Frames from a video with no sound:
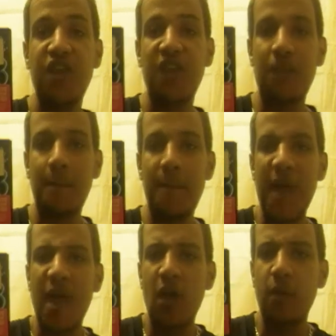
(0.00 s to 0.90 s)
She gets
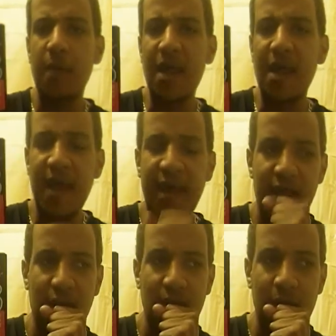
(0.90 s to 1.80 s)
impaled by,
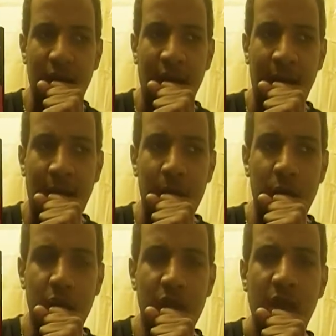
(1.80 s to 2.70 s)
like, I